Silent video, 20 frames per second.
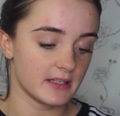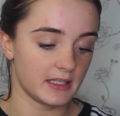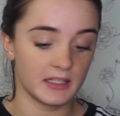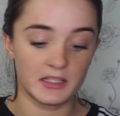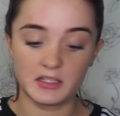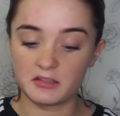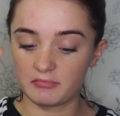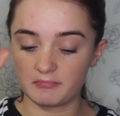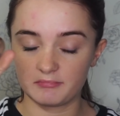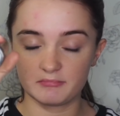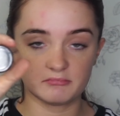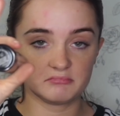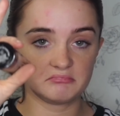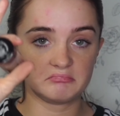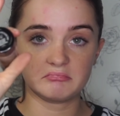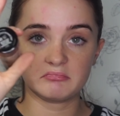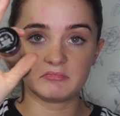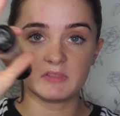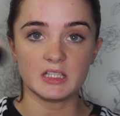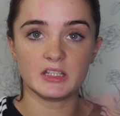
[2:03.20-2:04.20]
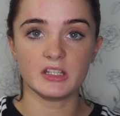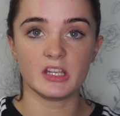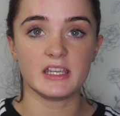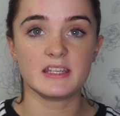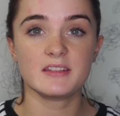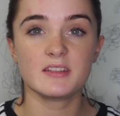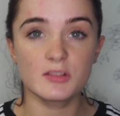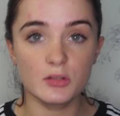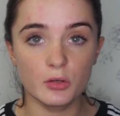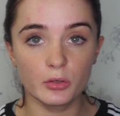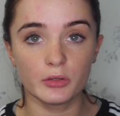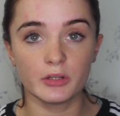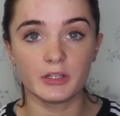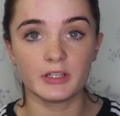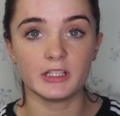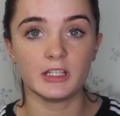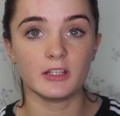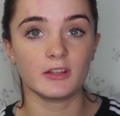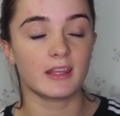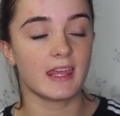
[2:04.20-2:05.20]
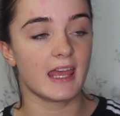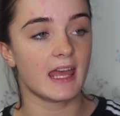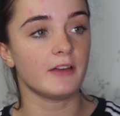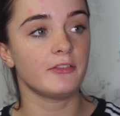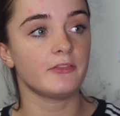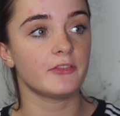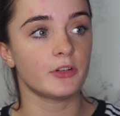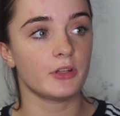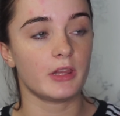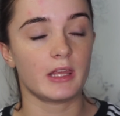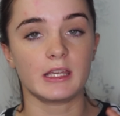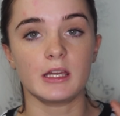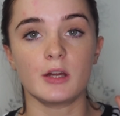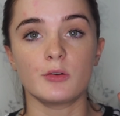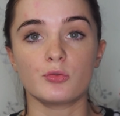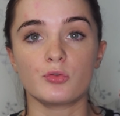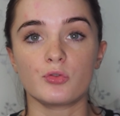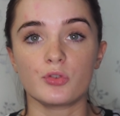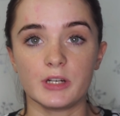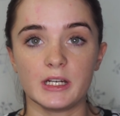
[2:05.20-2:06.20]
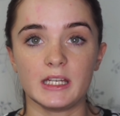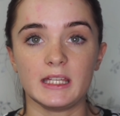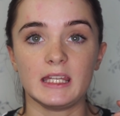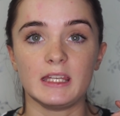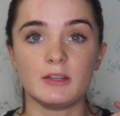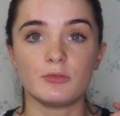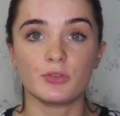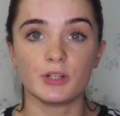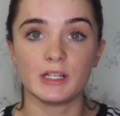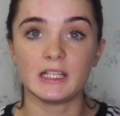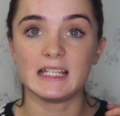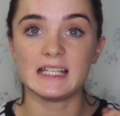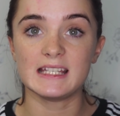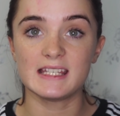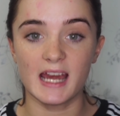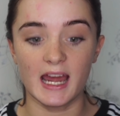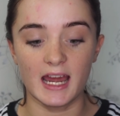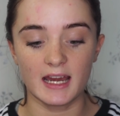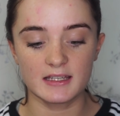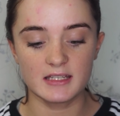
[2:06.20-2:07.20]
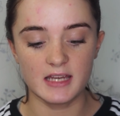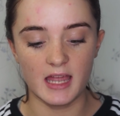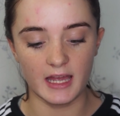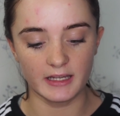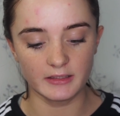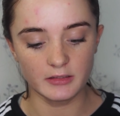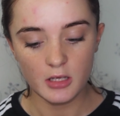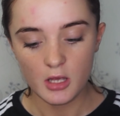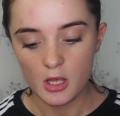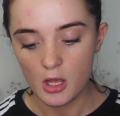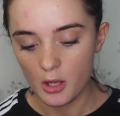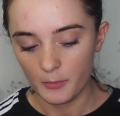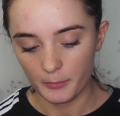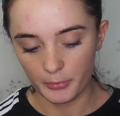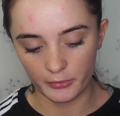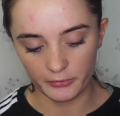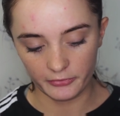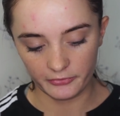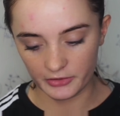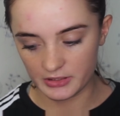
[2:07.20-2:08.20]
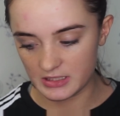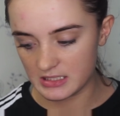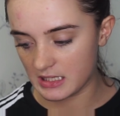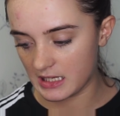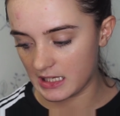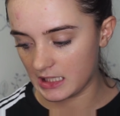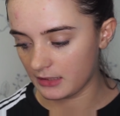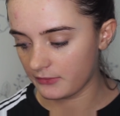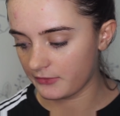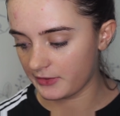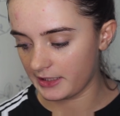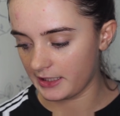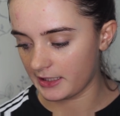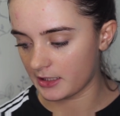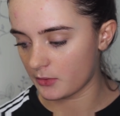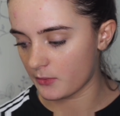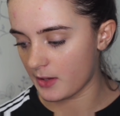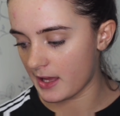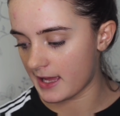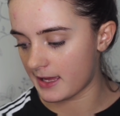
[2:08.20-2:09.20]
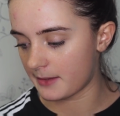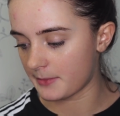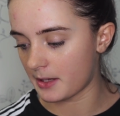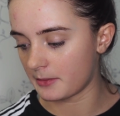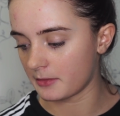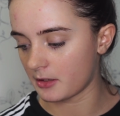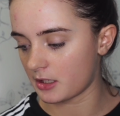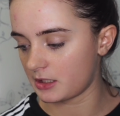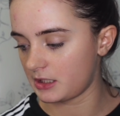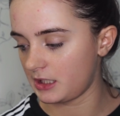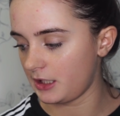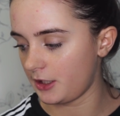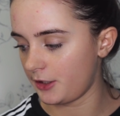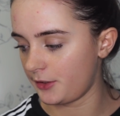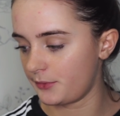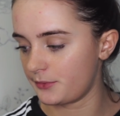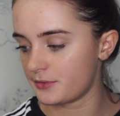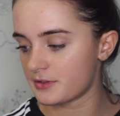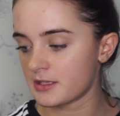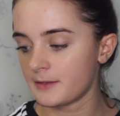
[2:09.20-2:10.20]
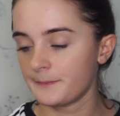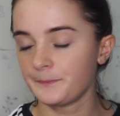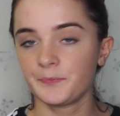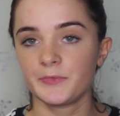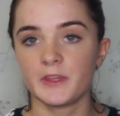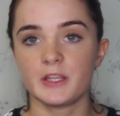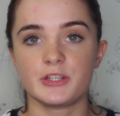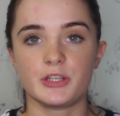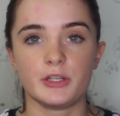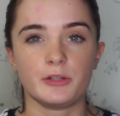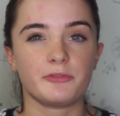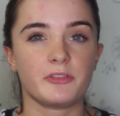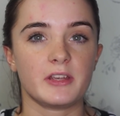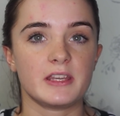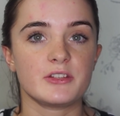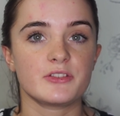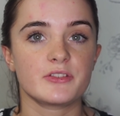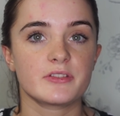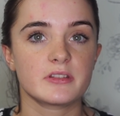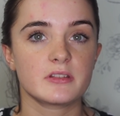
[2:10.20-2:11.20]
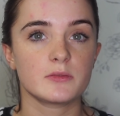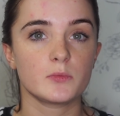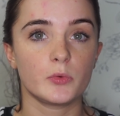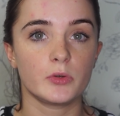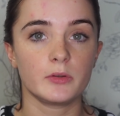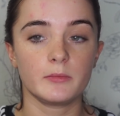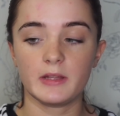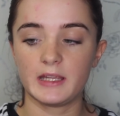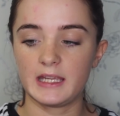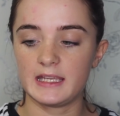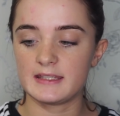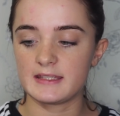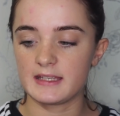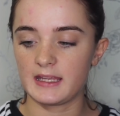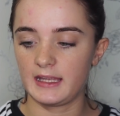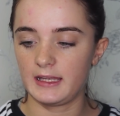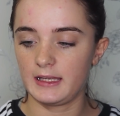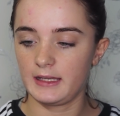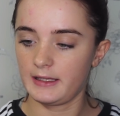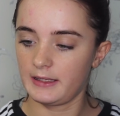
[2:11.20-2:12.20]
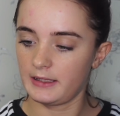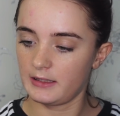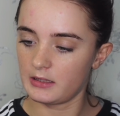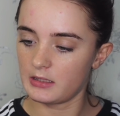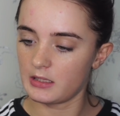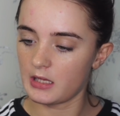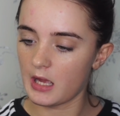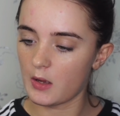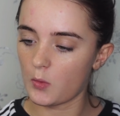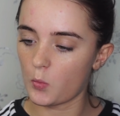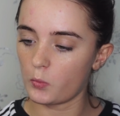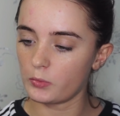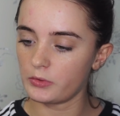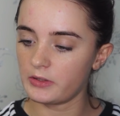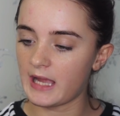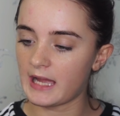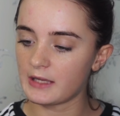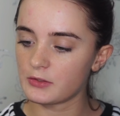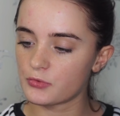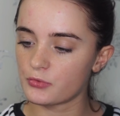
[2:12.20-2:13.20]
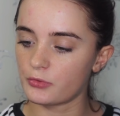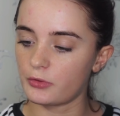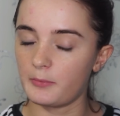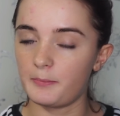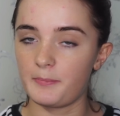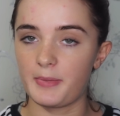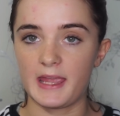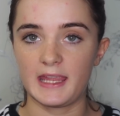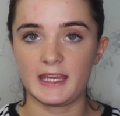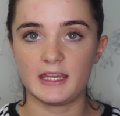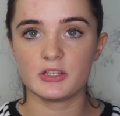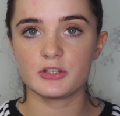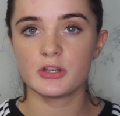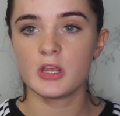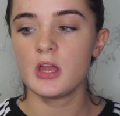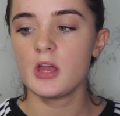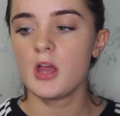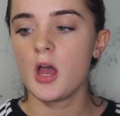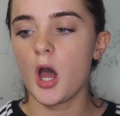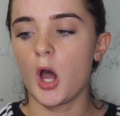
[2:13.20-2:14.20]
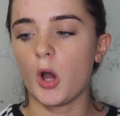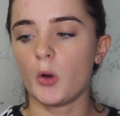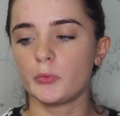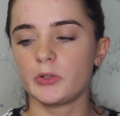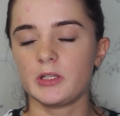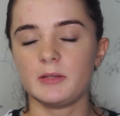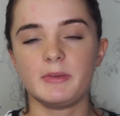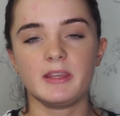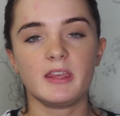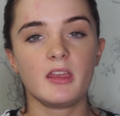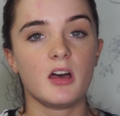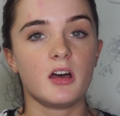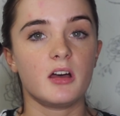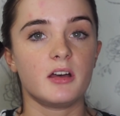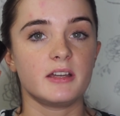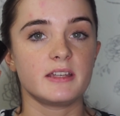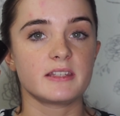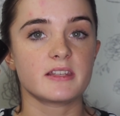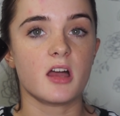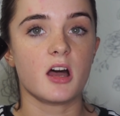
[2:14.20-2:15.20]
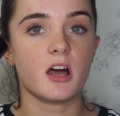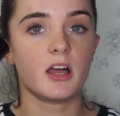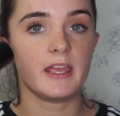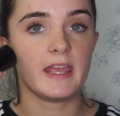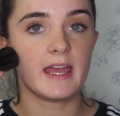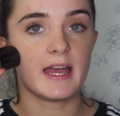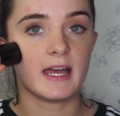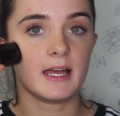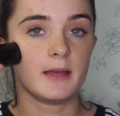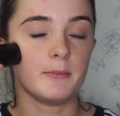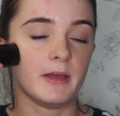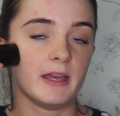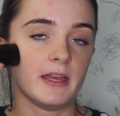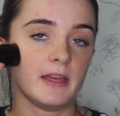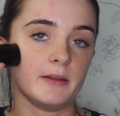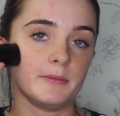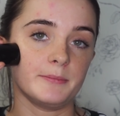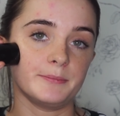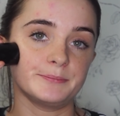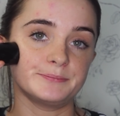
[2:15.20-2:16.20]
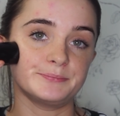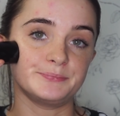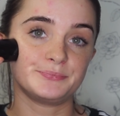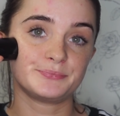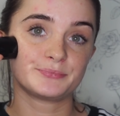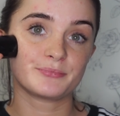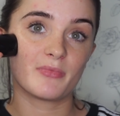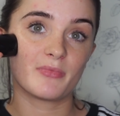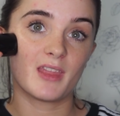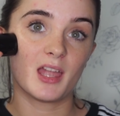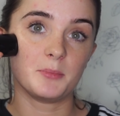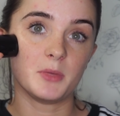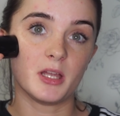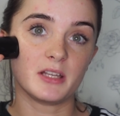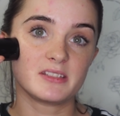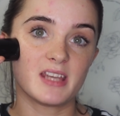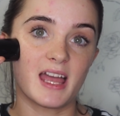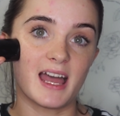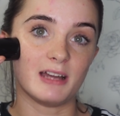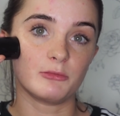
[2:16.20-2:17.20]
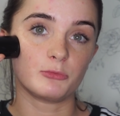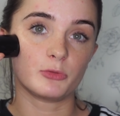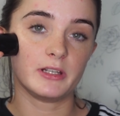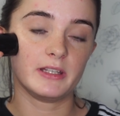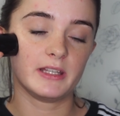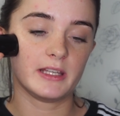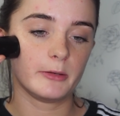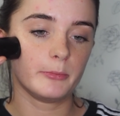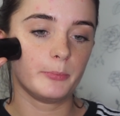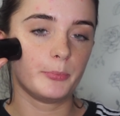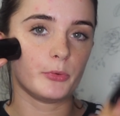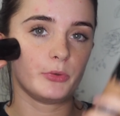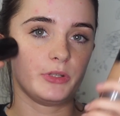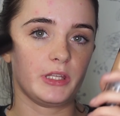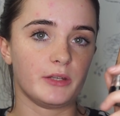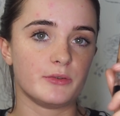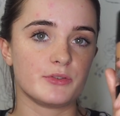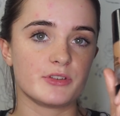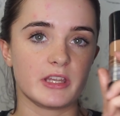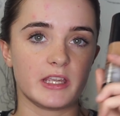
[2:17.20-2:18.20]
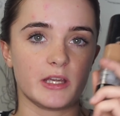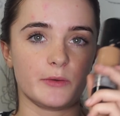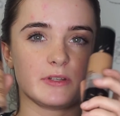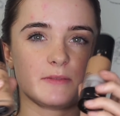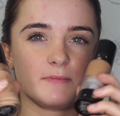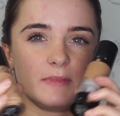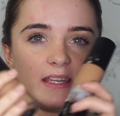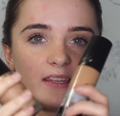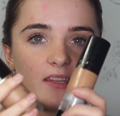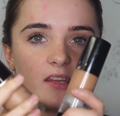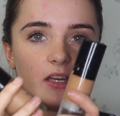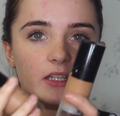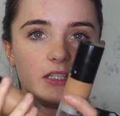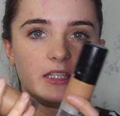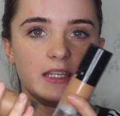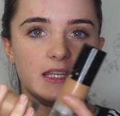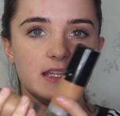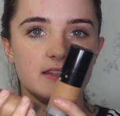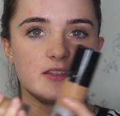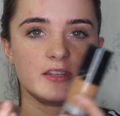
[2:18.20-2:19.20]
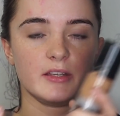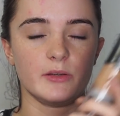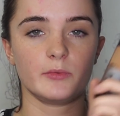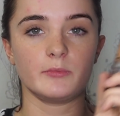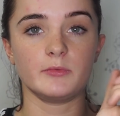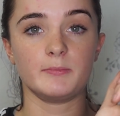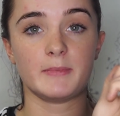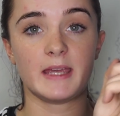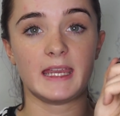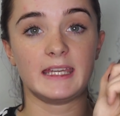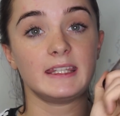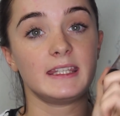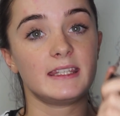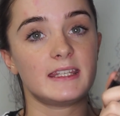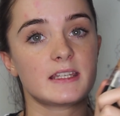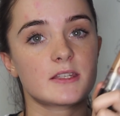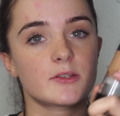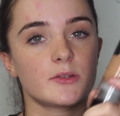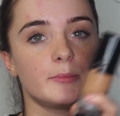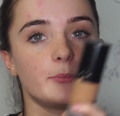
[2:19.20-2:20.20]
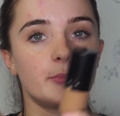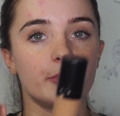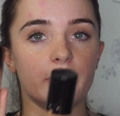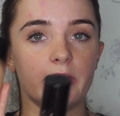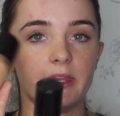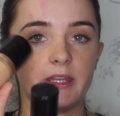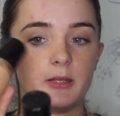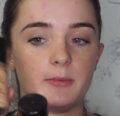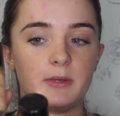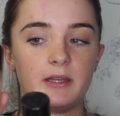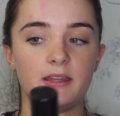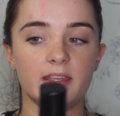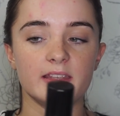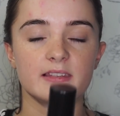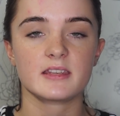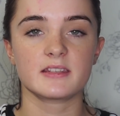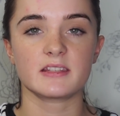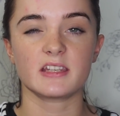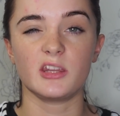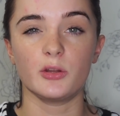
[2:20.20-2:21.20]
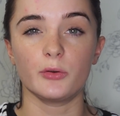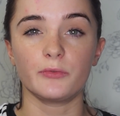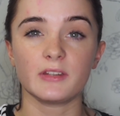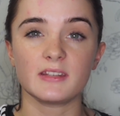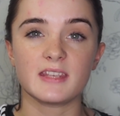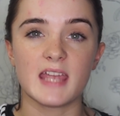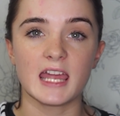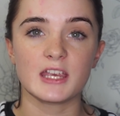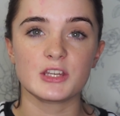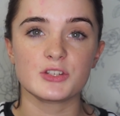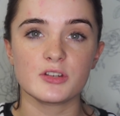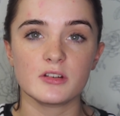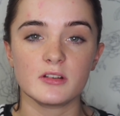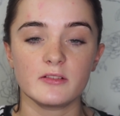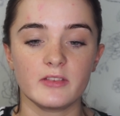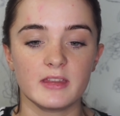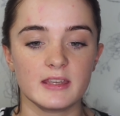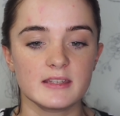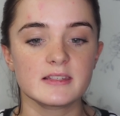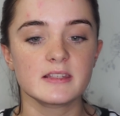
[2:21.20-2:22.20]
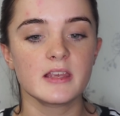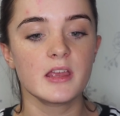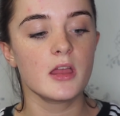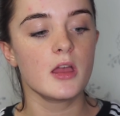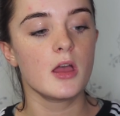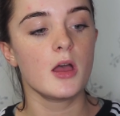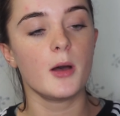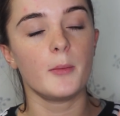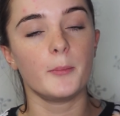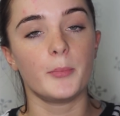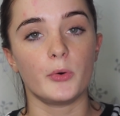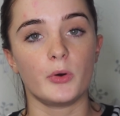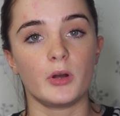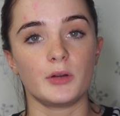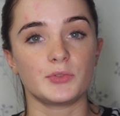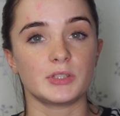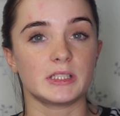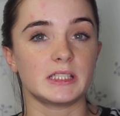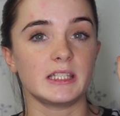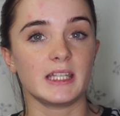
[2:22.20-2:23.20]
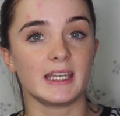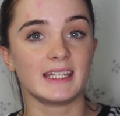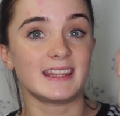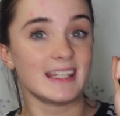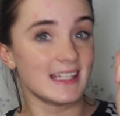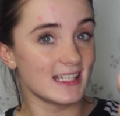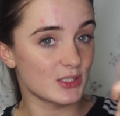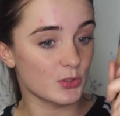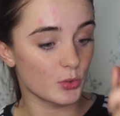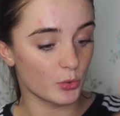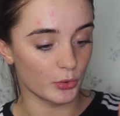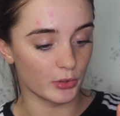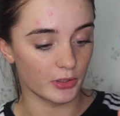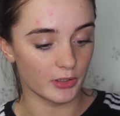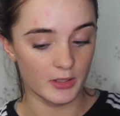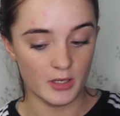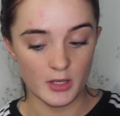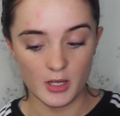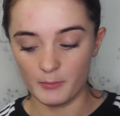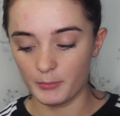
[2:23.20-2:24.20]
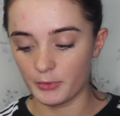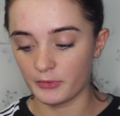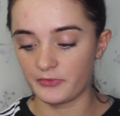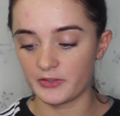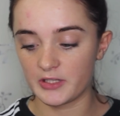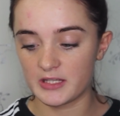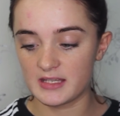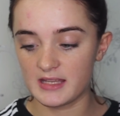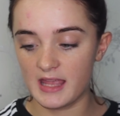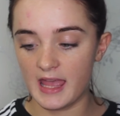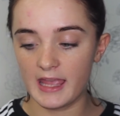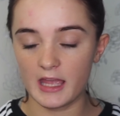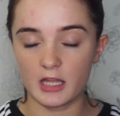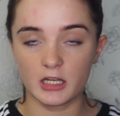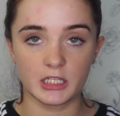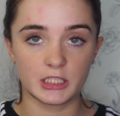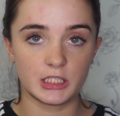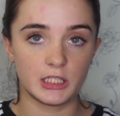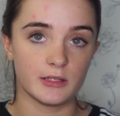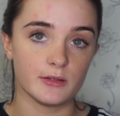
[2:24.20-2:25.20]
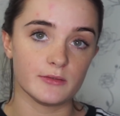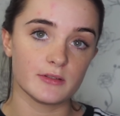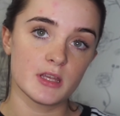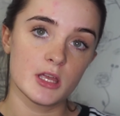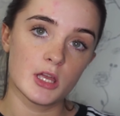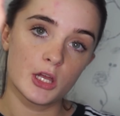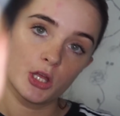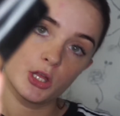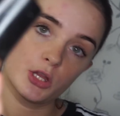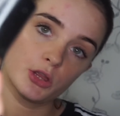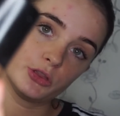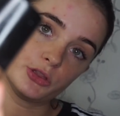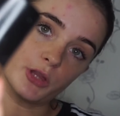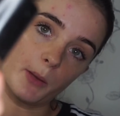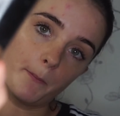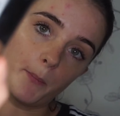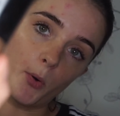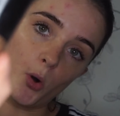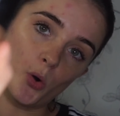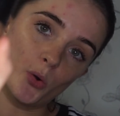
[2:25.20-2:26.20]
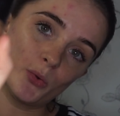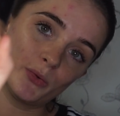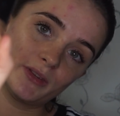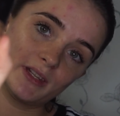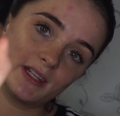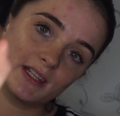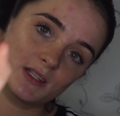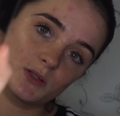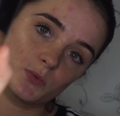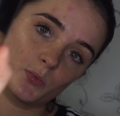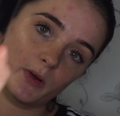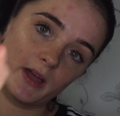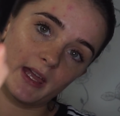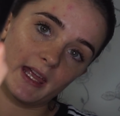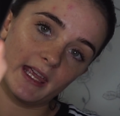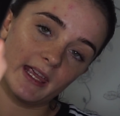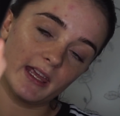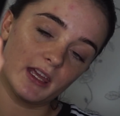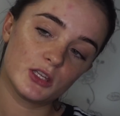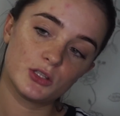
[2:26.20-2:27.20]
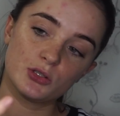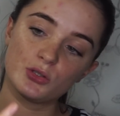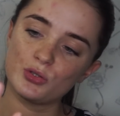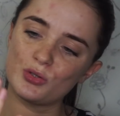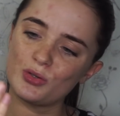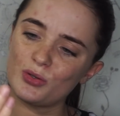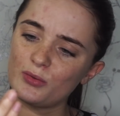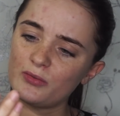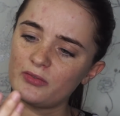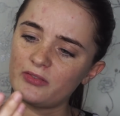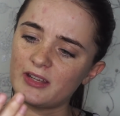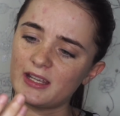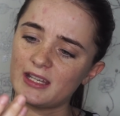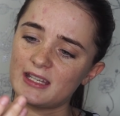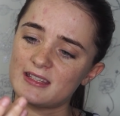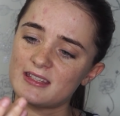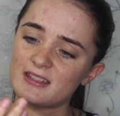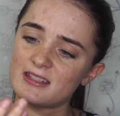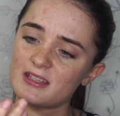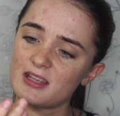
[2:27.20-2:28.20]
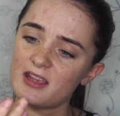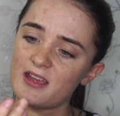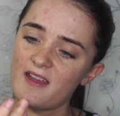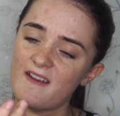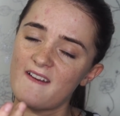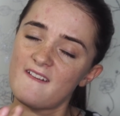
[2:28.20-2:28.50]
like the nicest color you'll get for like a really dark tan. Well, for today's video, I'm gonna use the Too Faced one. It's in natural beige, only because I'm not tan right now, but usually I always mix kind of these two, mainly this one, but a little bit of this because I love the texture of this, but I really like this color. But for today, I'm gonna use the Born This Way Too Faced